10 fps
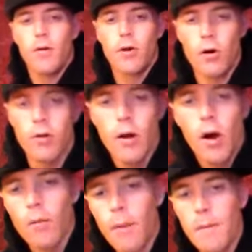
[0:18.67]
Yo,
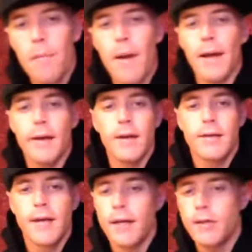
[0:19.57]
I remember back in the
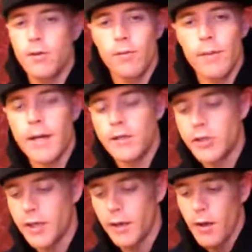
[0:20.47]
day doing mad
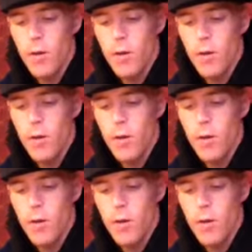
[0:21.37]
shit.